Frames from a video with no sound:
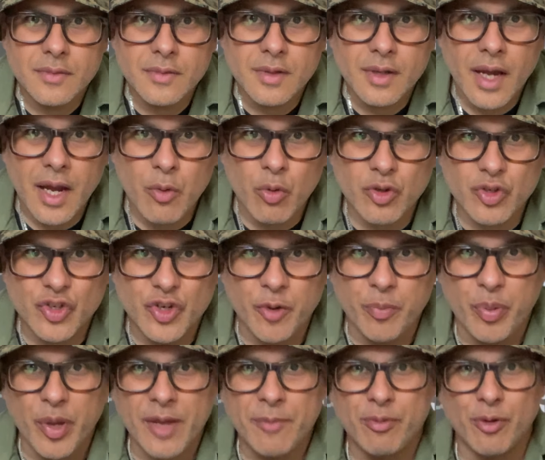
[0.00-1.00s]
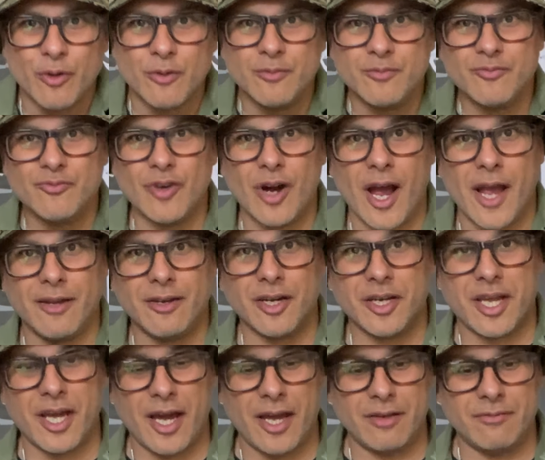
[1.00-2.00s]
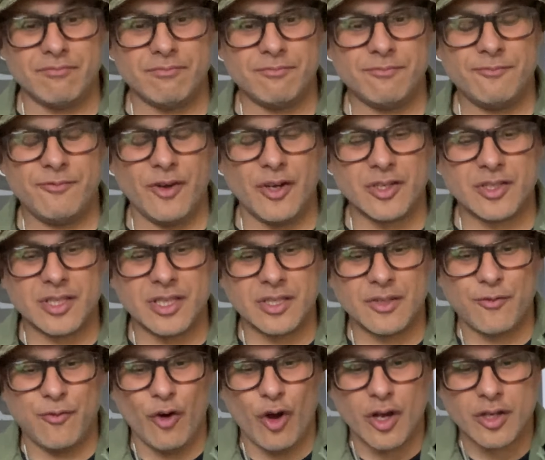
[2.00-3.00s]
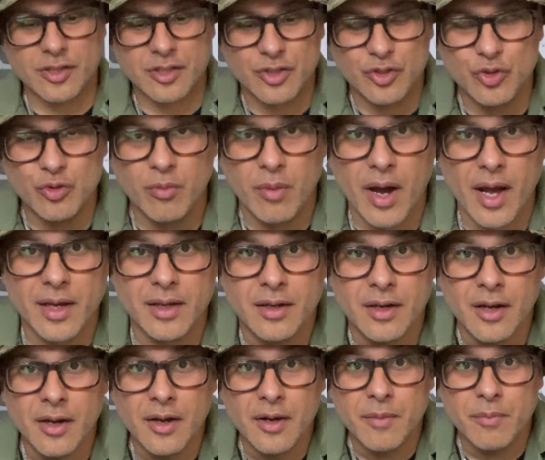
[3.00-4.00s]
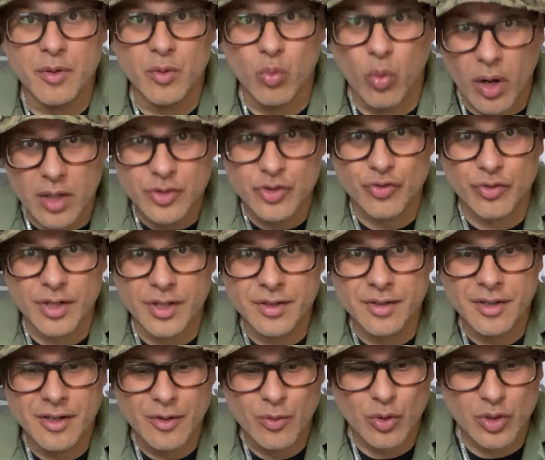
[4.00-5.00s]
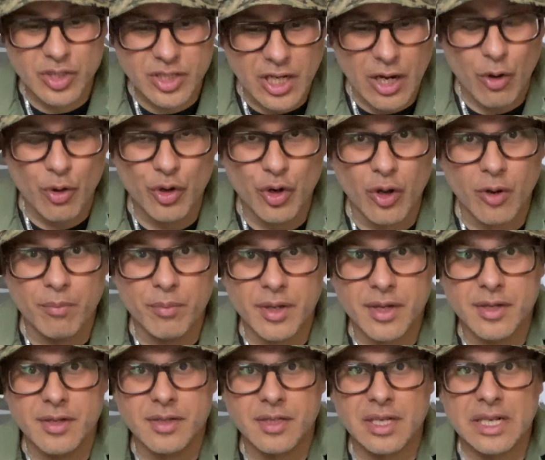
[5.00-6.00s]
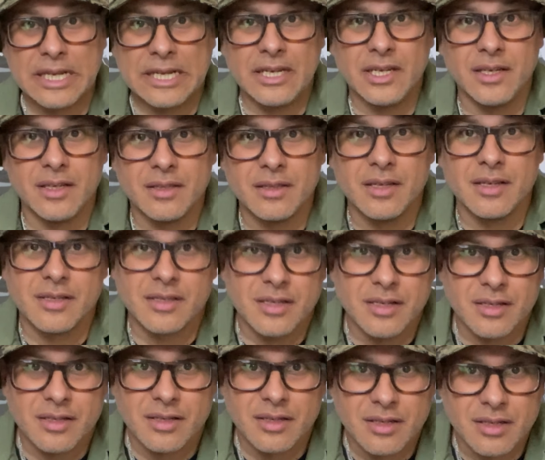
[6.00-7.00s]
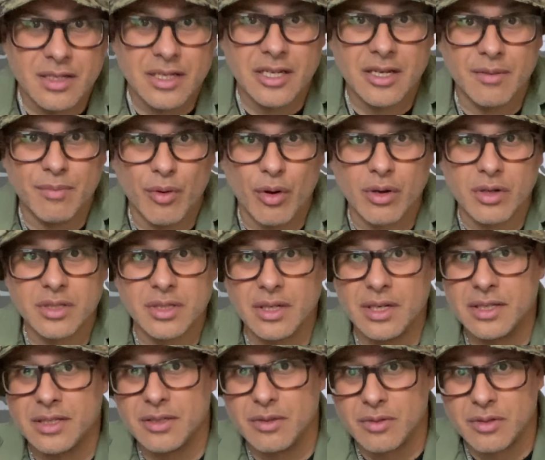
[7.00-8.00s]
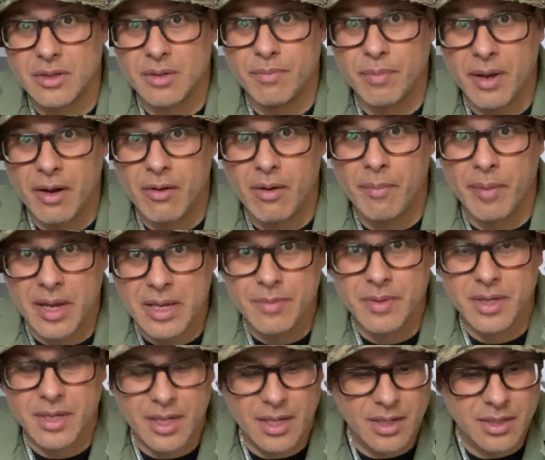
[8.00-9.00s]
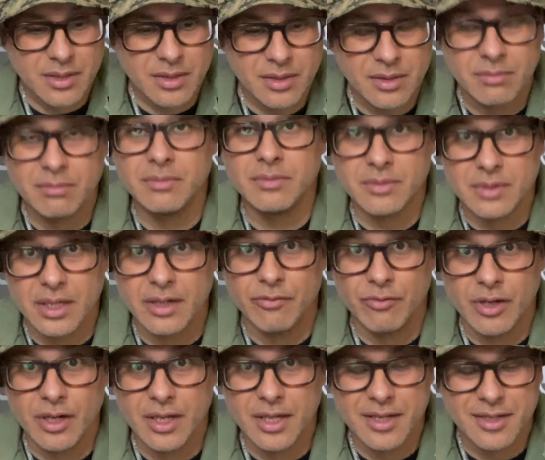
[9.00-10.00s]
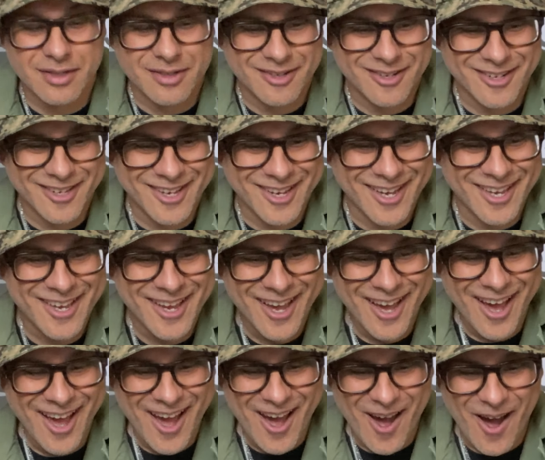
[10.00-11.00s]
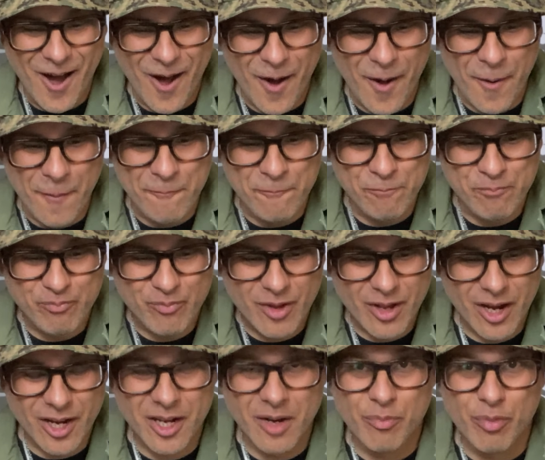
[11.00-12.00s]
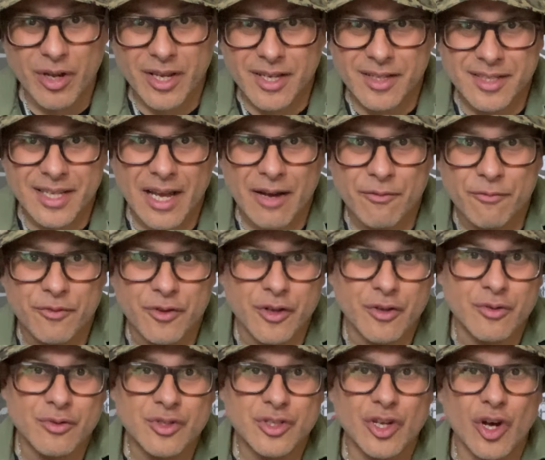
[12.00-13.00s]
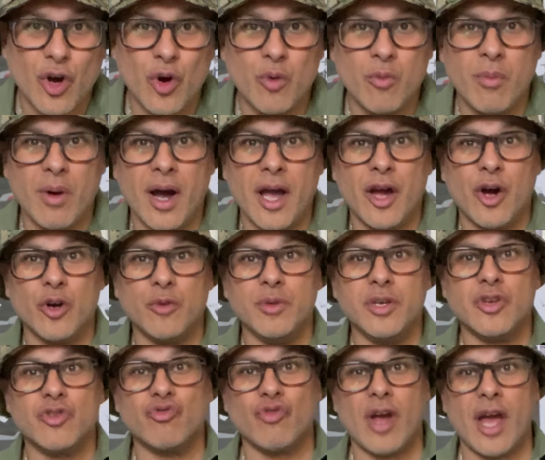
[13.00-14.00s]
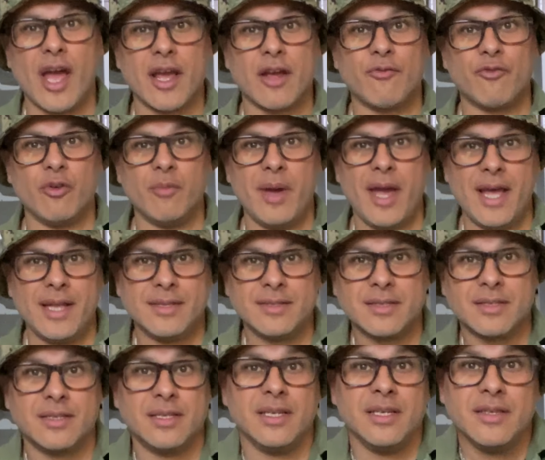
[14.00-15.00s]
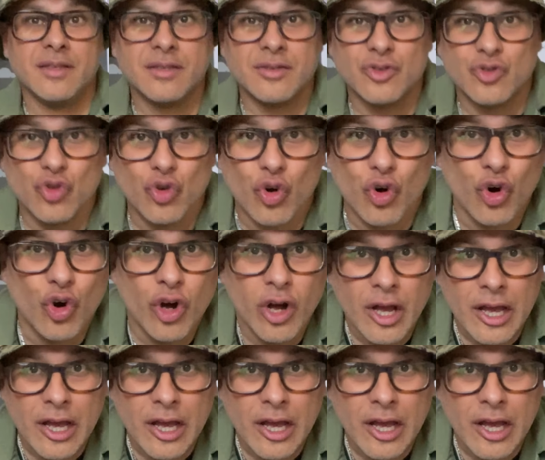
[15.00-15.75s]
Hey, what's good, people? Right, okay, first things first, you might be wondering what's going on, because clearly this isn't a sneaker box unless it was a pair of baby kicks, and it really isn't, okay? I'm going to break it down for you. So my homie Greg from Hen's Teeth Store